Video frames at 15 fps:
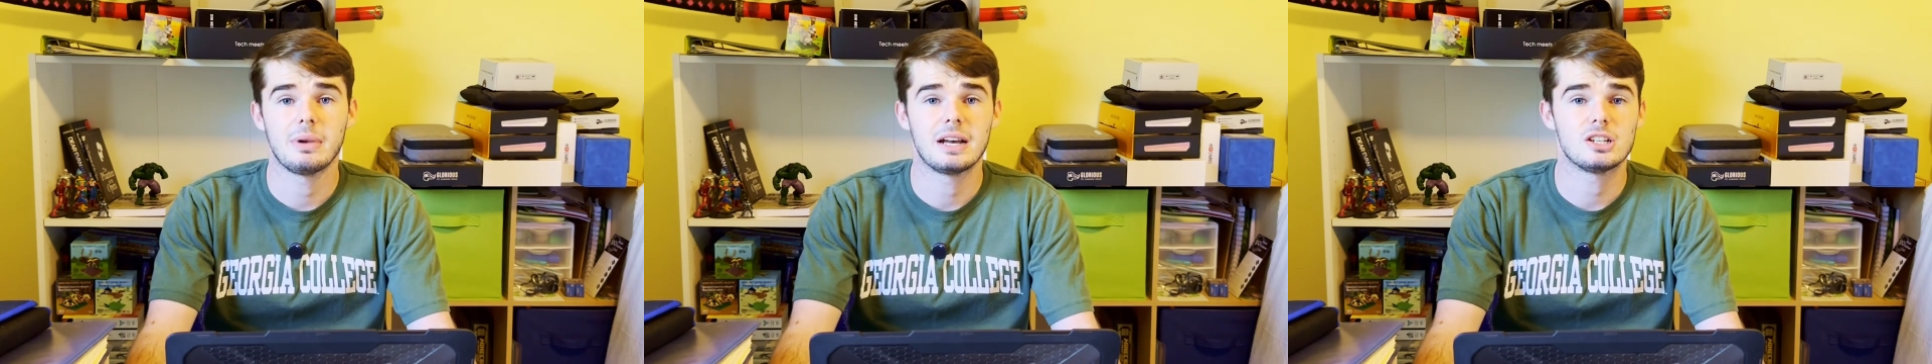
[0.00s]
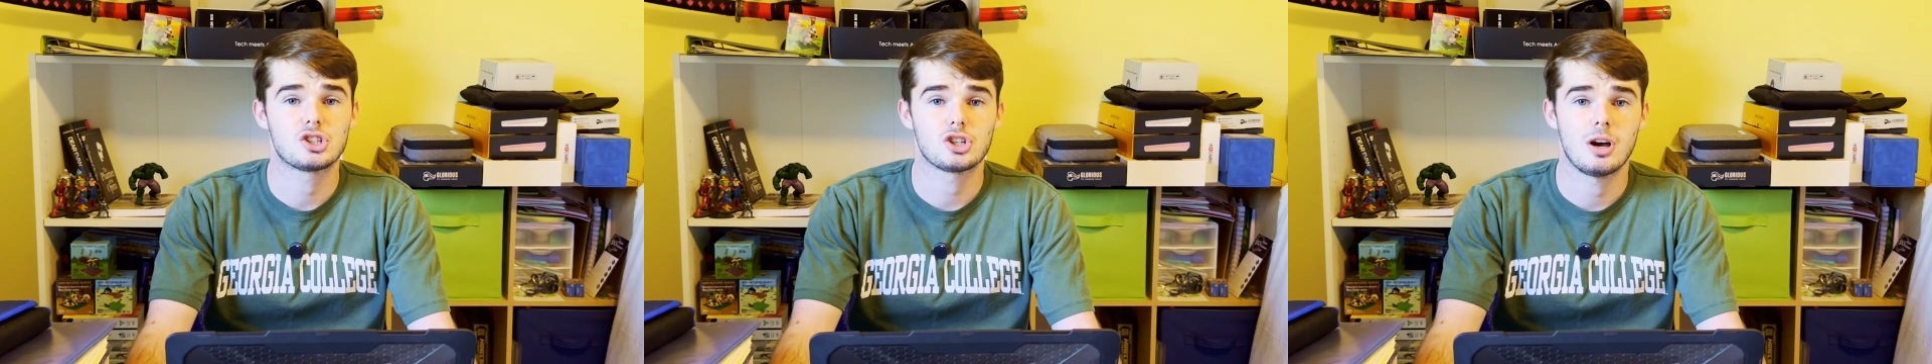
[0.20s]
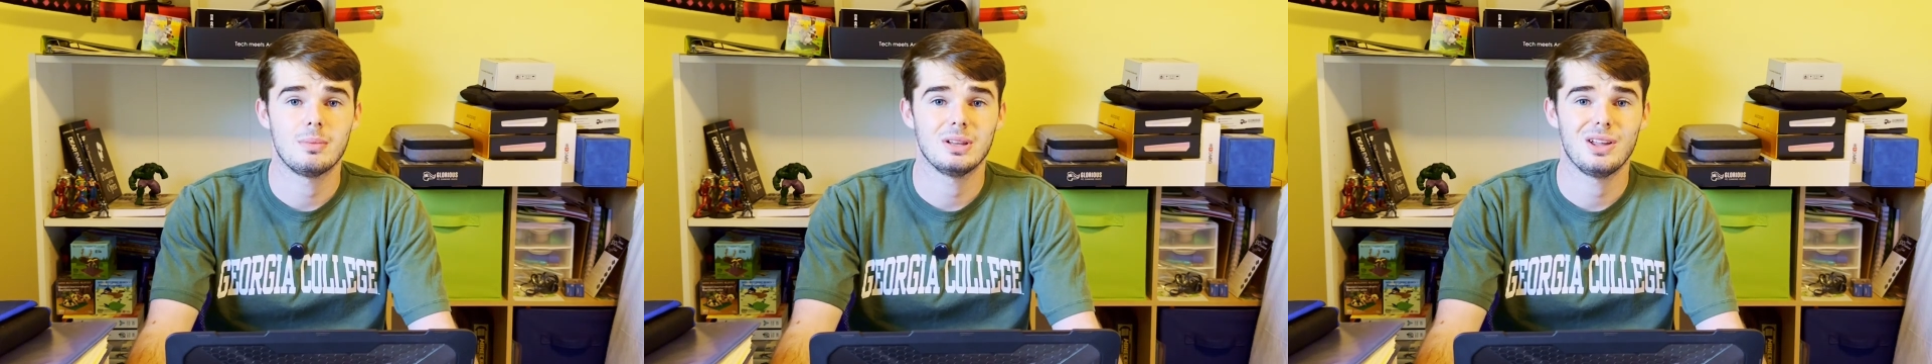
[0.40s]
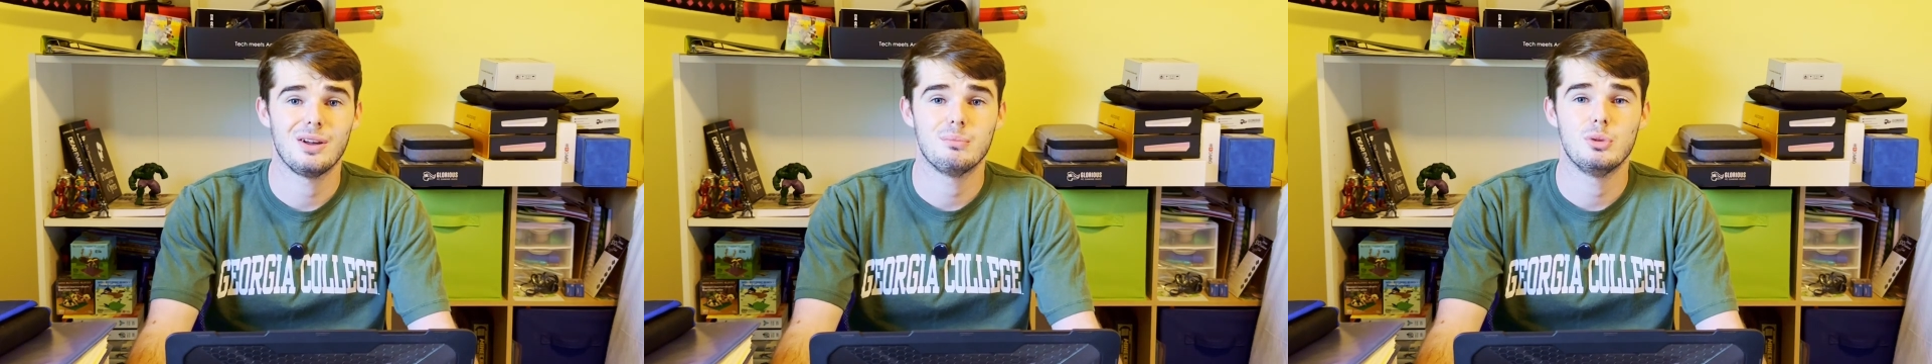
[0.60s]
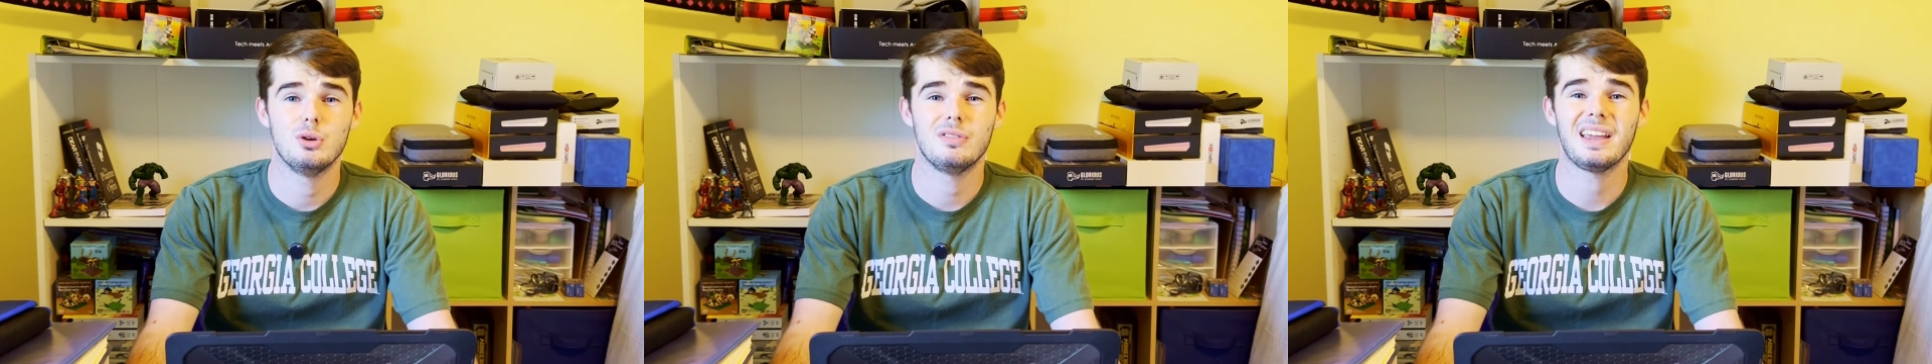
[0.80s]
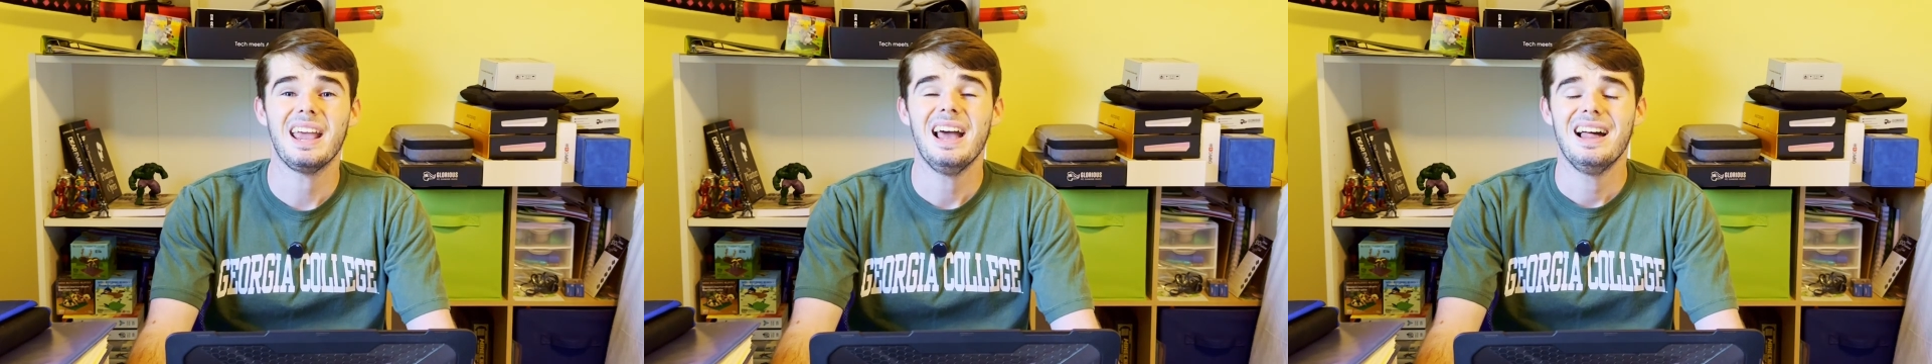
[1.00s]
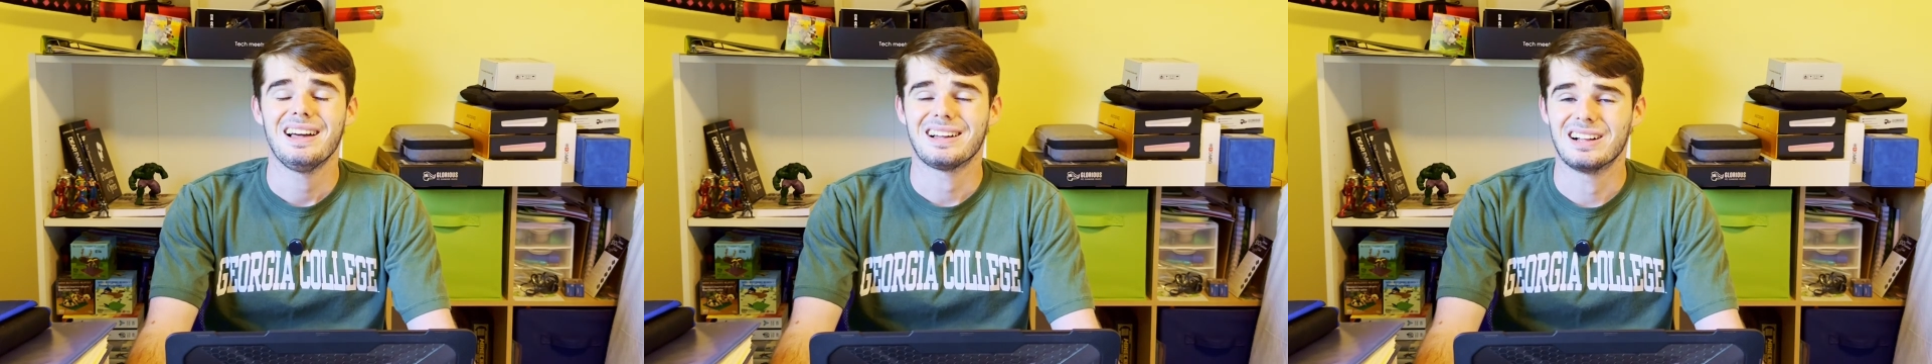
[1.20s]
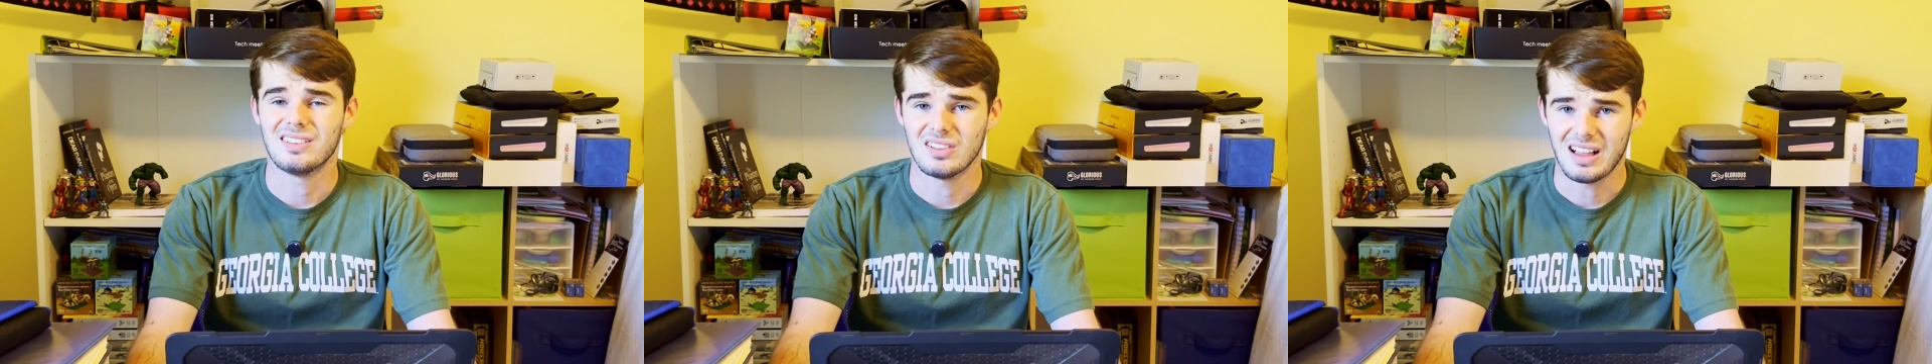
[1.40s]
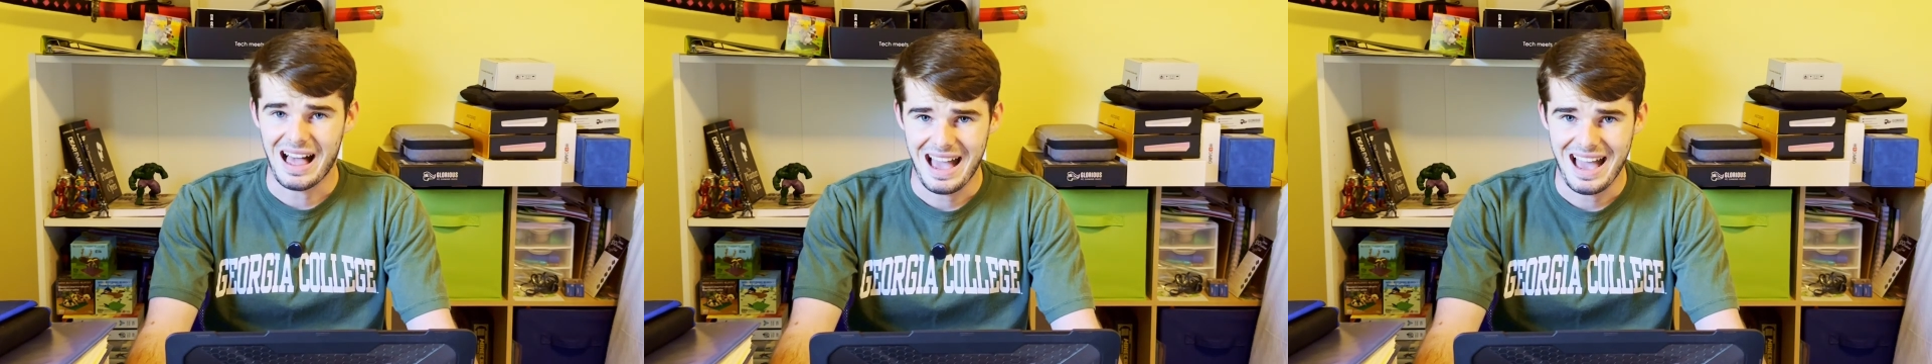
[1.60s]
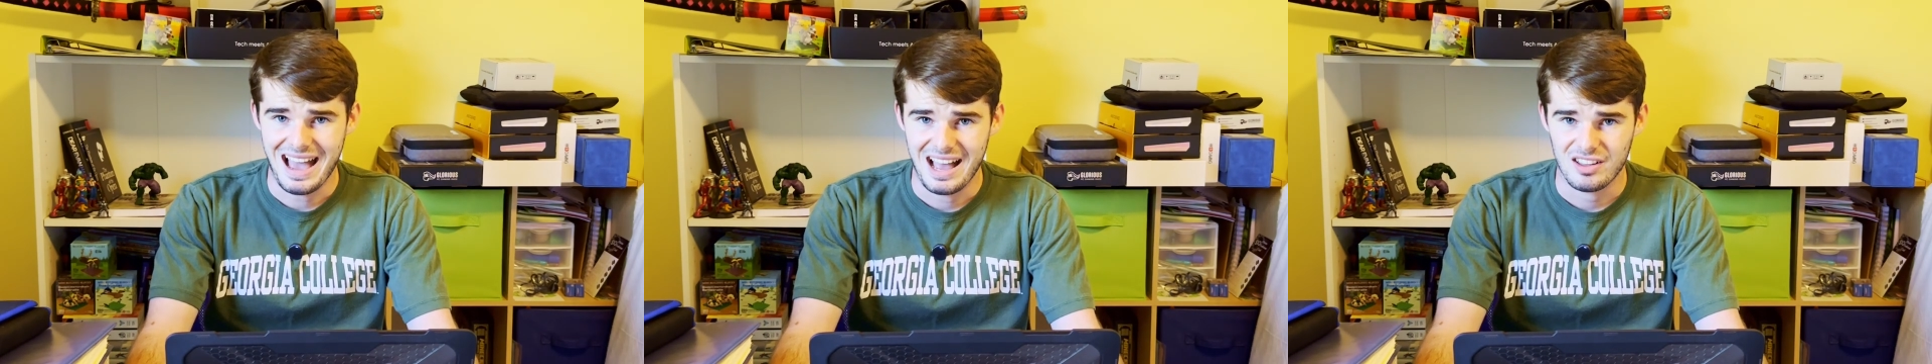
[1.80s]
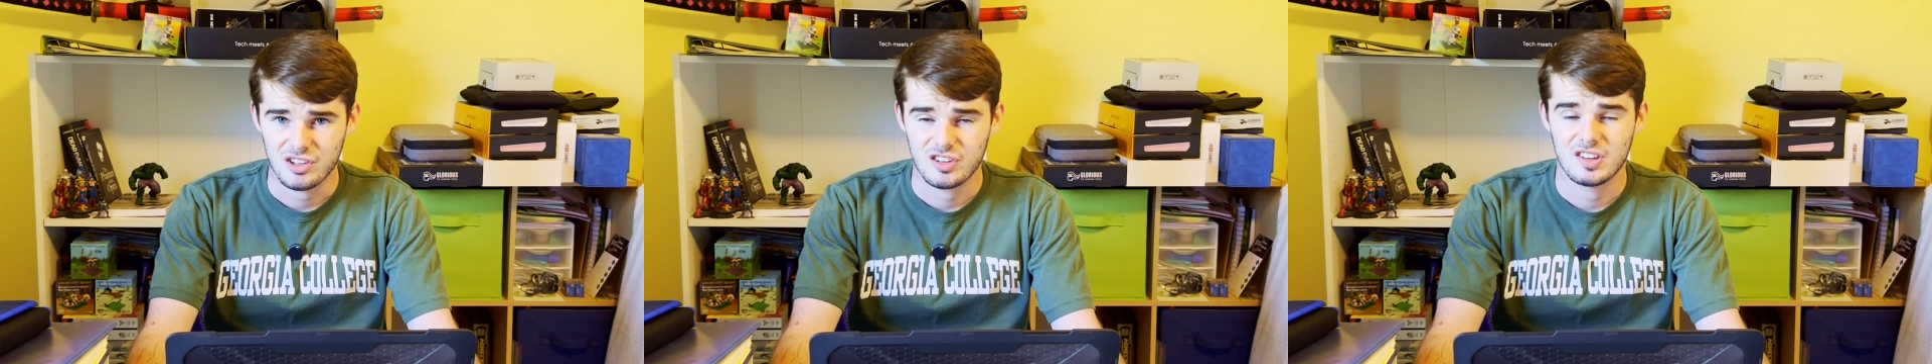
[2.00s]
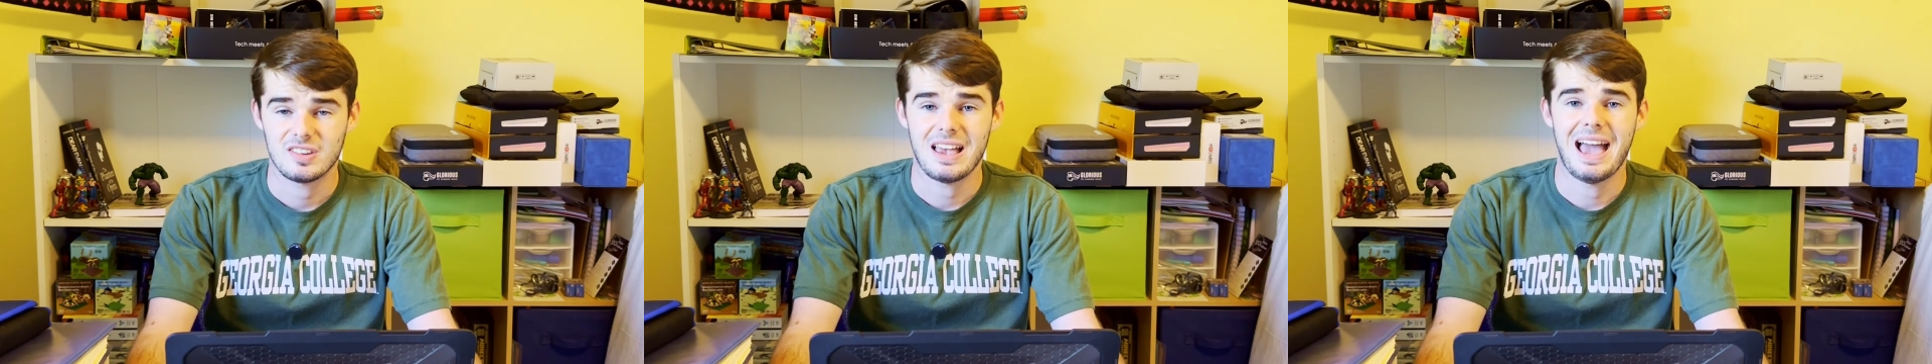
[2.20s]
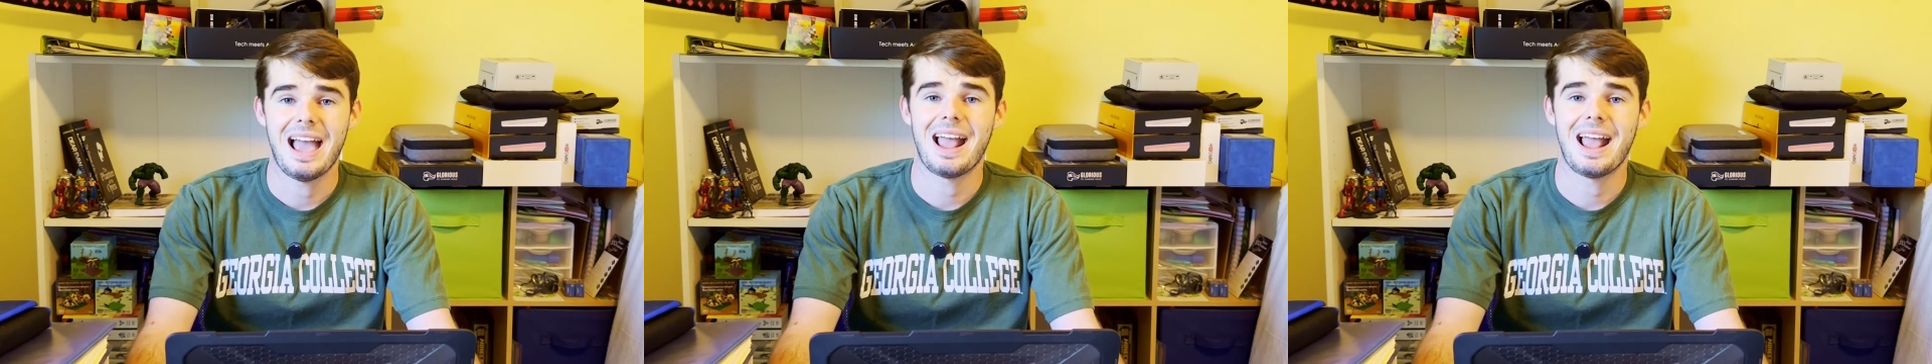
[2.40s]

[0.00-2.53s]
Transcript: Night Shyamalan movie, Glass.